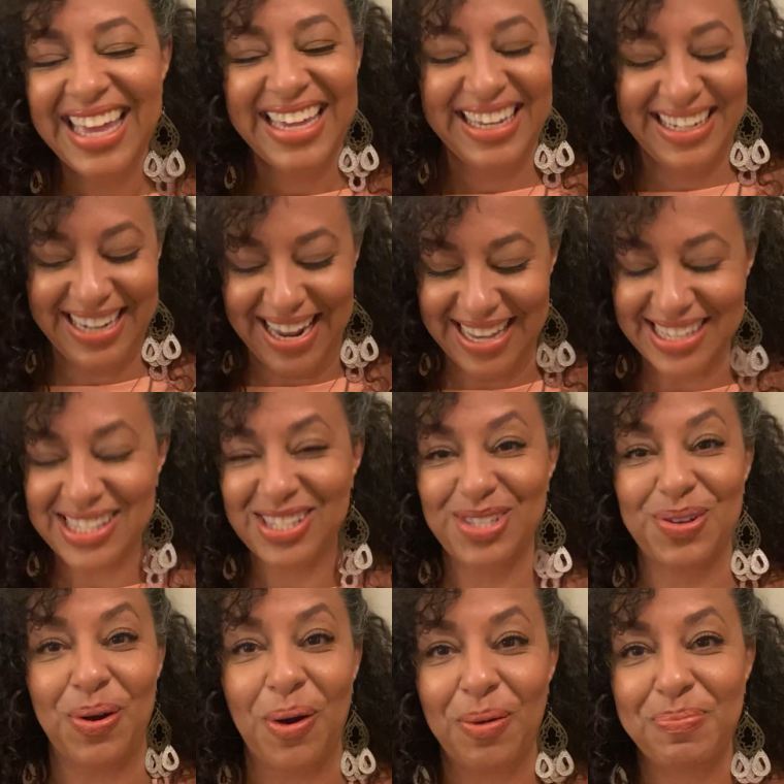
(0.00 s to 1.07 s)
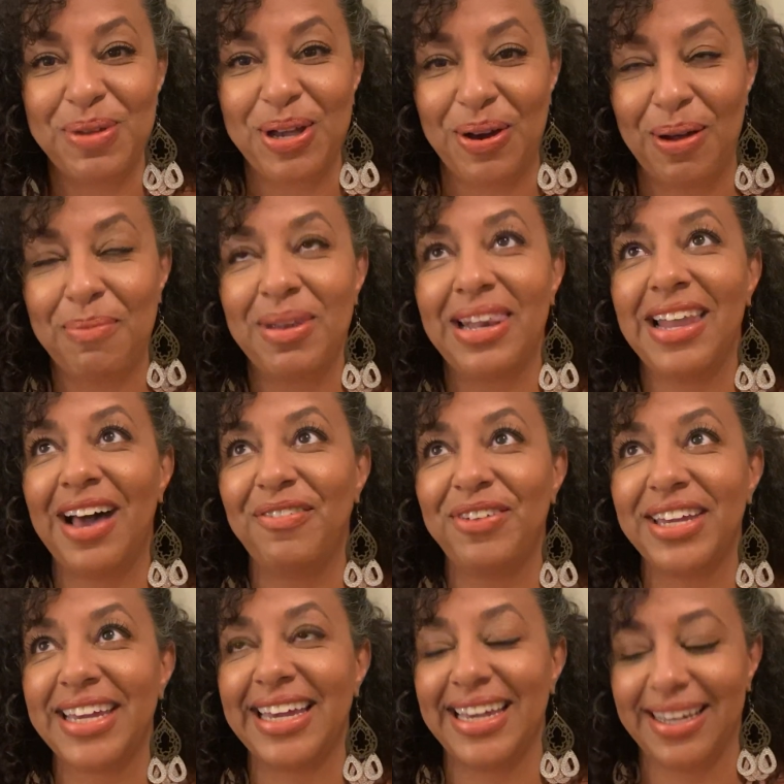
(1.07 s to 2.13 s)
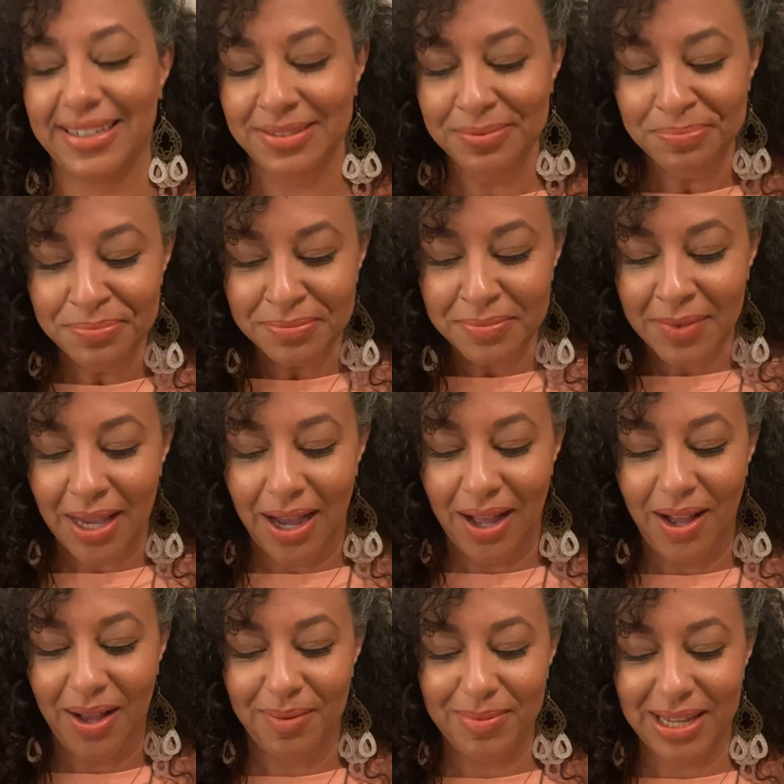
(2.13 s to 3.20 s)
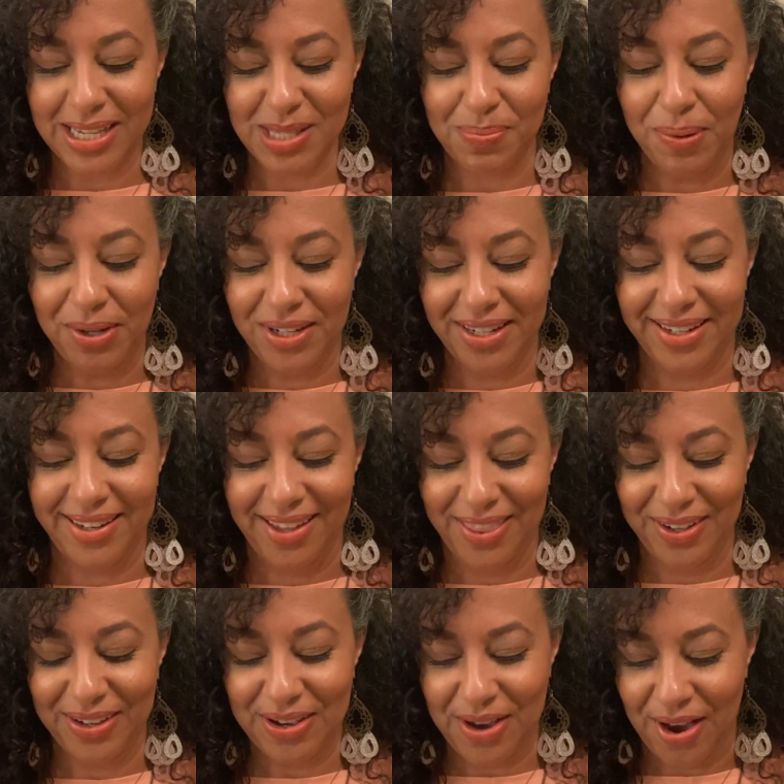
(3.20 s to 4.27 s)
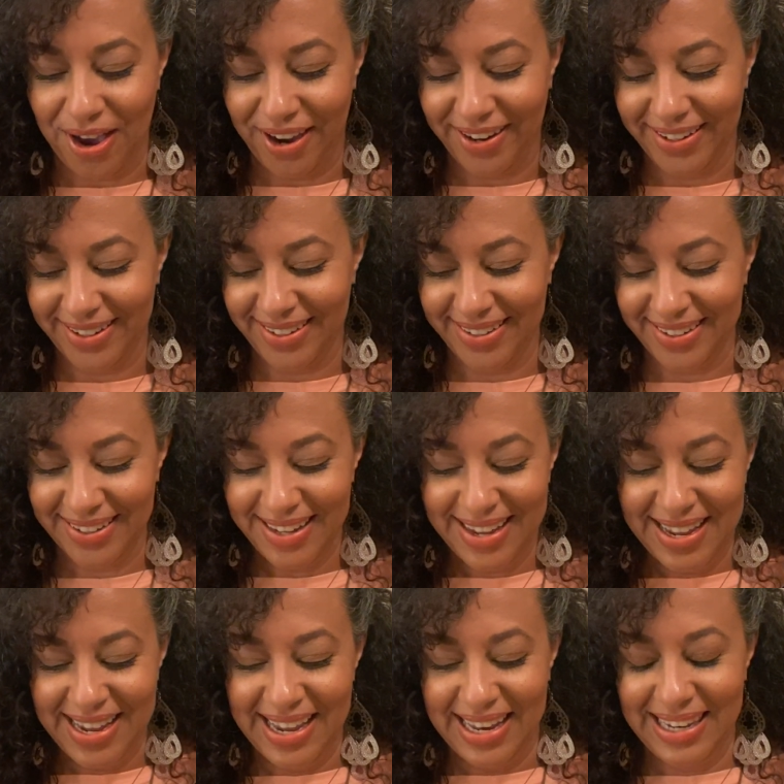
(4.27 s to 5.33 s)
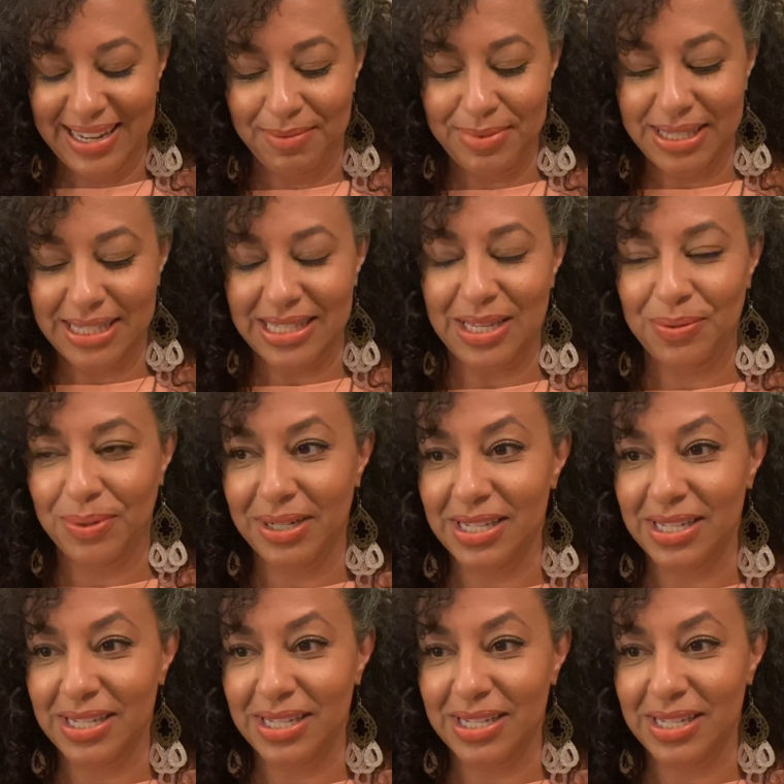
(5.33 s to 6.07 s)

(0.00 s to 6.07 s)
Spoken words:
Yes, Scorpio, I'm loving it. Let's pull another card. Let me see, what